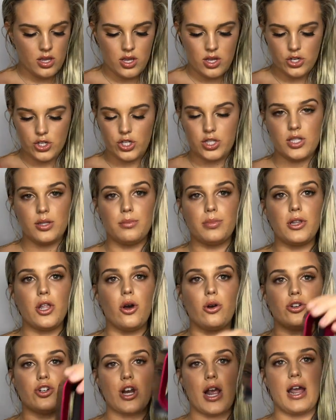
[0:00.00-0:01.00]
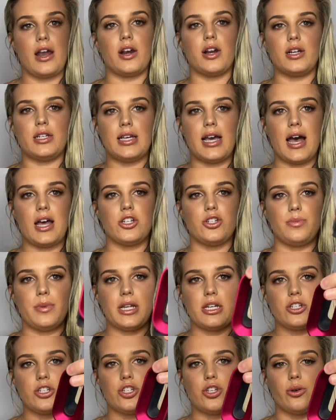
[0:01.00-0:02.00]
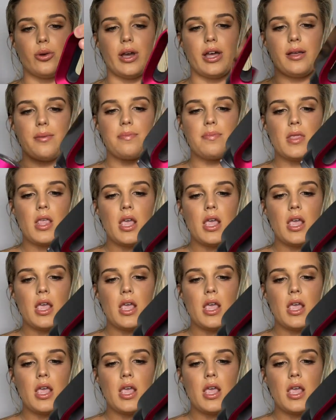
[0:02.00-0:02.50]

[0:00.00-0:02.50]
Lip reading: just the blow dryer attachment to it,